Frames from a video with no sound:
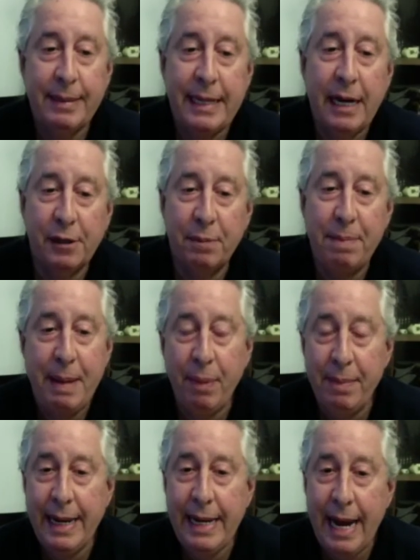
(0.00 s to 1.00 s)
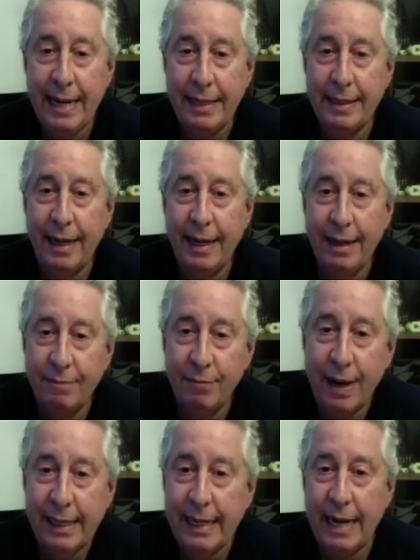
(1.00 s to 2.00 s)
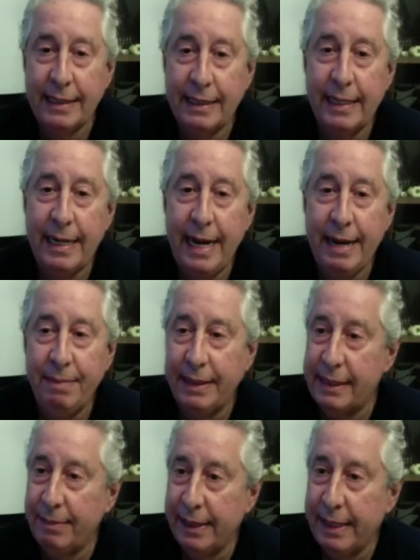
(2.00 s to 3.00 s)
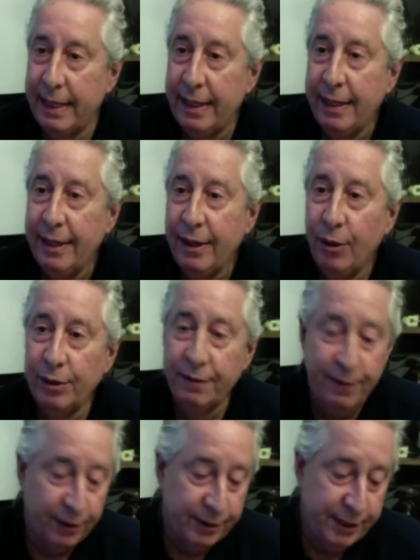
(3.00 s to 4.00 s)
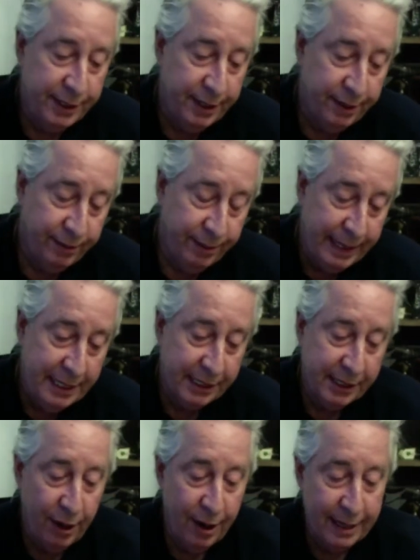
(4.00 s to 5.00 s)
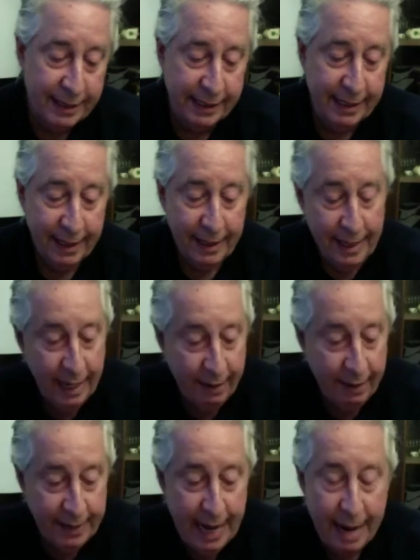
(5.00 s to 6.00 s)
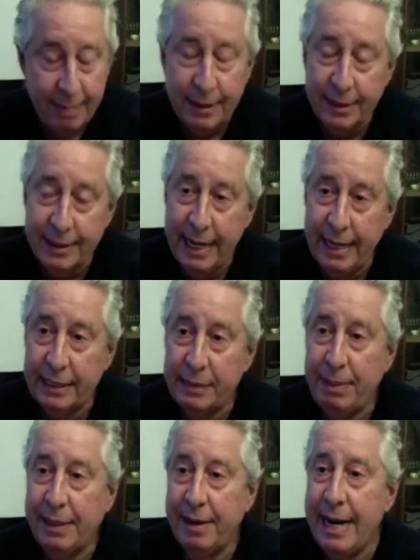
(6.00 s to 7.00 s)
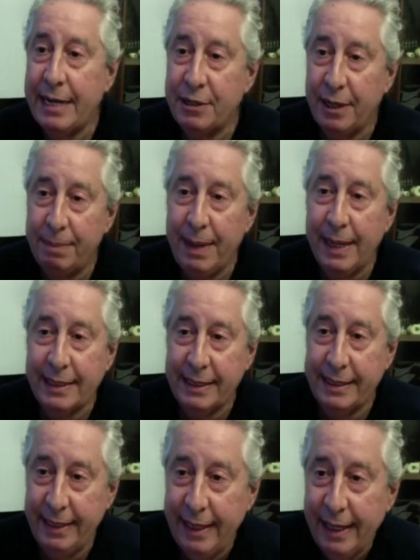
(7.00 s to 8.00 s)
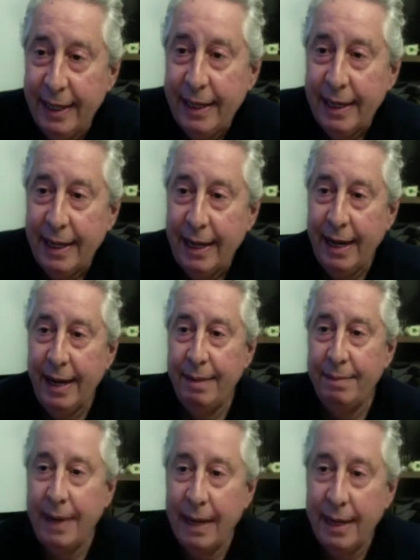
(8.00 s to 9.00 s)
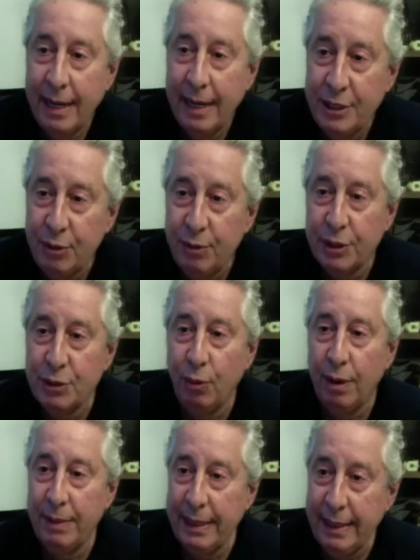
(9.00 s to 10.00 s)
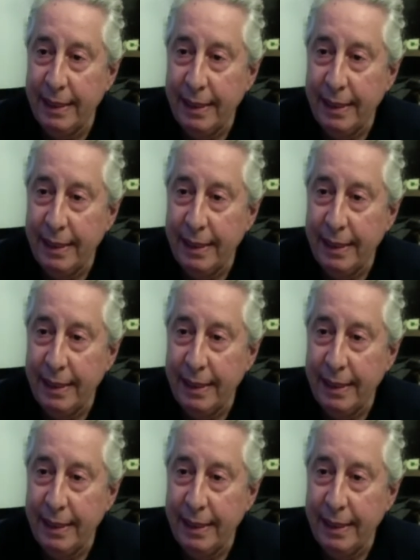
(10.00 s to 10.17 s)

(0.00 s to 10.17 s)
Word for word: the younger people may not uh, recognize the name, but some of the older folks do. We just lost a phenomenal tennis player, Angela Buxton, um, a, a, Jewish woman